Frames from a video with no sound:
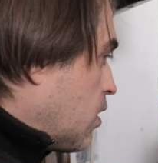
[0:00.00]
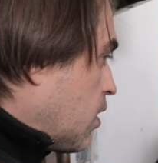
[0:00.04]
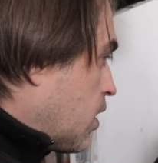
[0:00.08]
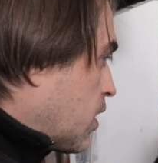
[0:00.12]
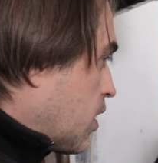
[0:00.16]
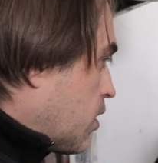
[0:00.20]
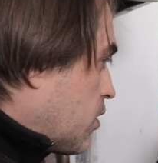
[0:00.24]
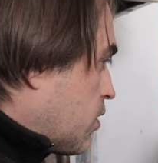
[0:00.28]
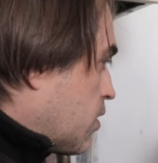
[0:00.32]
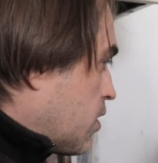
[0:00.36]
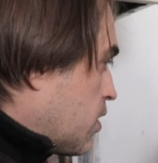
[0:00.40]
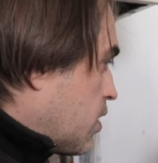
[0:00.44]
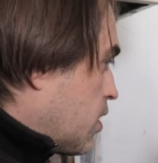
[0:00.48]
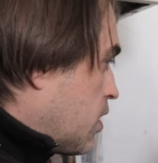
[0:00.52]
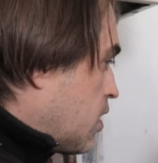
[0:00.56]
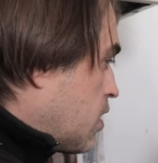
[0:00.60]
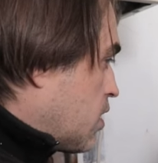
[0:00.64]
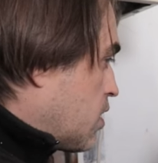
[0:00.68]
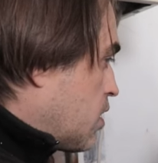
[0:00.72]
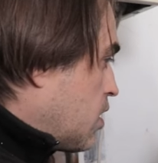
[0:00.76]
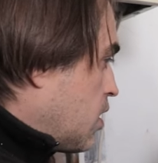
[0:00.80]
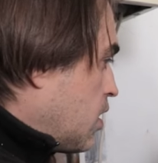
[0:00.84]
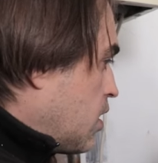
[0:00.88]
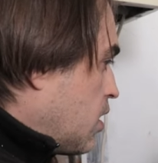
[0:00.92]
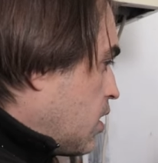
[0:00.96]
I got it
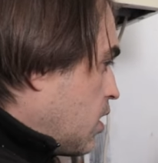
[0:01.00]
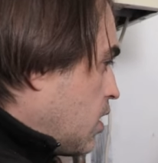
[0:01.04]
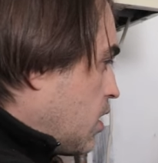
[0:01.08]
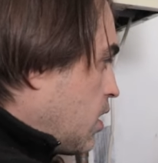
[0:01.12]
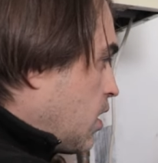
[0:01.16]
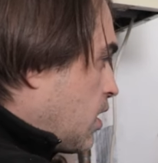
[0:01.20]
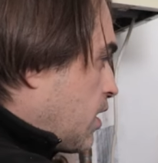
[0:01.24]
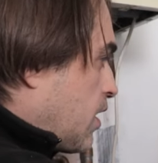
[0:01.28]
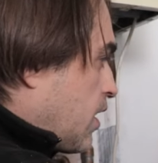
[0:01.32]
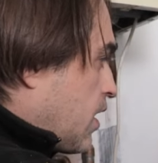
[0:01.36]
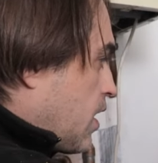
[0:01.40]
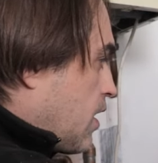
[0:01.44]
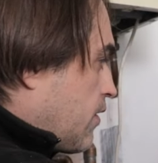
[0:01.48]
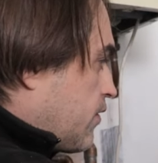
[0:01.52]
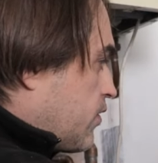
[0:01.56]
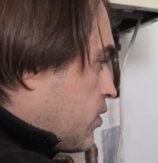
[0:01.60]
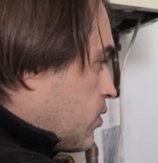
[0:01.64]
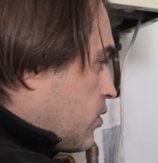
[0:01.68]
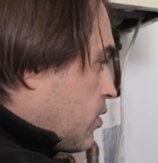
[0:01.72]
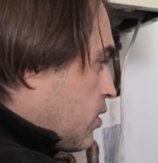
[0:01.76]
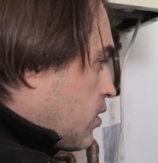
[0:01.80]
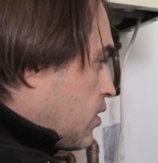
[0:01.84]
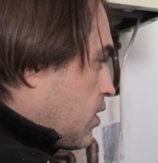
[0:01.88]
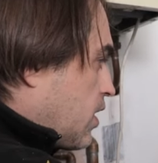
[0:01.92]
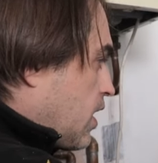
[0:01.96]
here, and I have
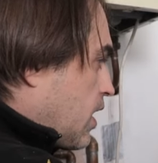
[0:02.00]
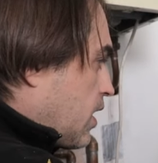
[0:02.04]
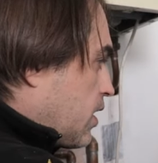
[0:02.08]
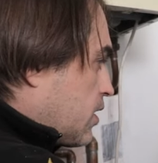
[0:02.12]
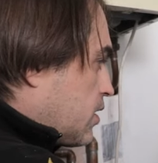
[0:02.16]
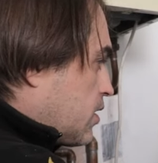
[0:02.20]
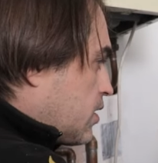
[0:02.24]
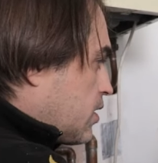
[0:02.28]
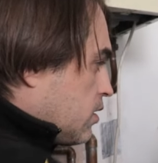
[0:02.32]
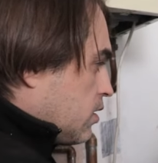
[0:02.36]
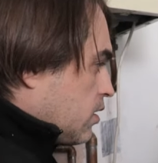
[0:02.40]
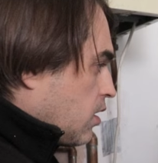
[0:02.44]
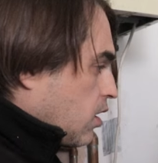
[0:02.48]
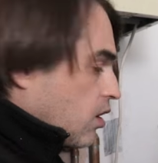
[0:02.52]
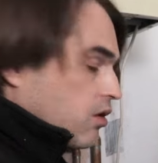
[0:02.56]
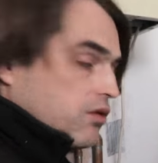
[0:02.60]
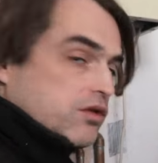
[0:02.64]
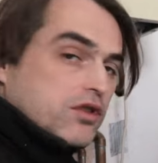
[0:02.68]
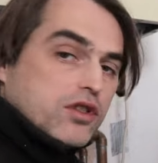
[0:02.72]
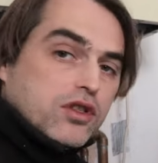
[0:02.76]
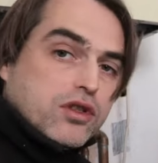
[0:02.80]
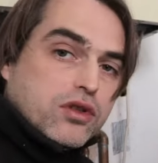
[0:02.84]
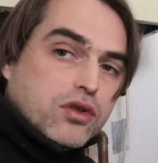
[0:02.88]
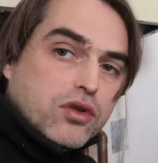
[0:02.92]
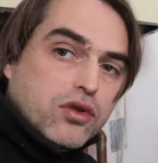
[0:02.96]
to connect
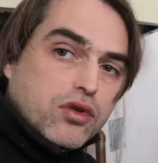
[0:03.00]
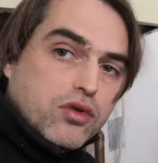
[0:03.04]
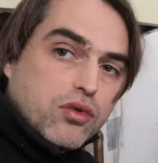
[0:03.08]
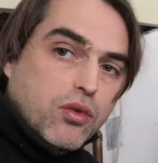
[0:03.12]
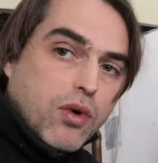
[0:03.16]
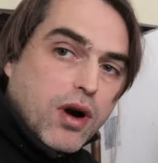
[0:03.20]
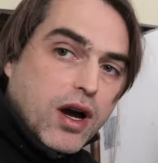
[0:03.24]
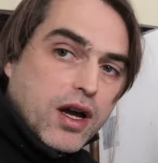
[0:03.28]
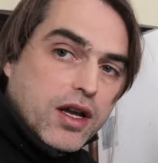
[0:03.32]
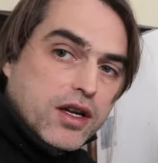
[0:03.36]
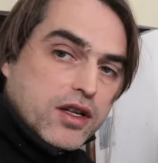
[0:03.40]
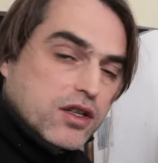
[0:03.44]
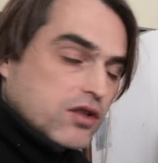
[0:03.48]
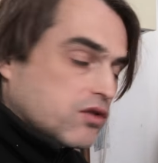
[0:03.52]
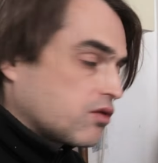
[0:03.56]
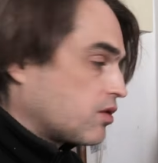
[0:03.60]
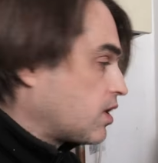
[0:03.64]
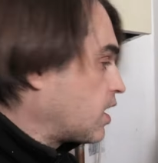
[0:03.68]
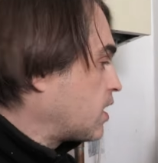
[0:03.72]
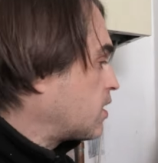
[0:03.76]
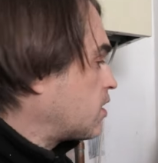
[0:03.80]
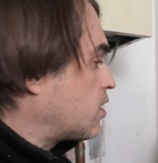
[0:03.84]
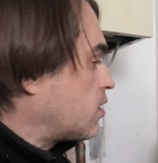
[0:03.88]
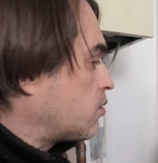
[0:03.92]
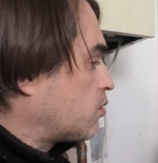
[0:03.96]
those two wires
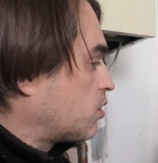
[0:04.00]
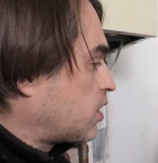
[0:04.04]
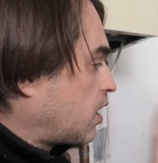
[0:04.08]
together.